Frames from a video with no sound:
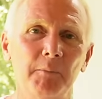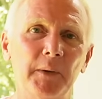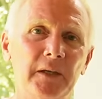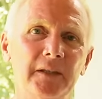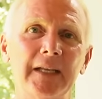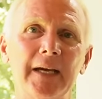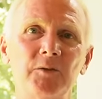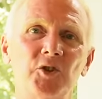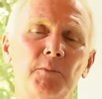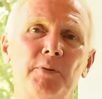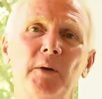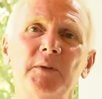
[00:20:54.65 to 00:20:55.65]
but now
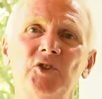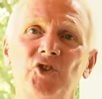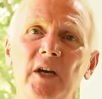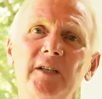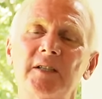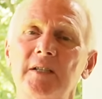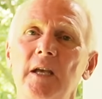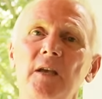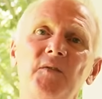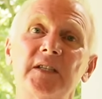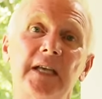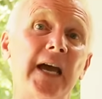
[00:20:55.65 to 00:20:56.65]
to probably try and
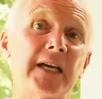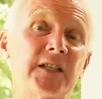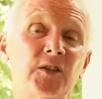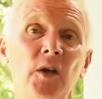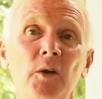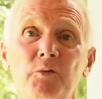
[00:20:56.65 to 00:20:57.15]
save his ass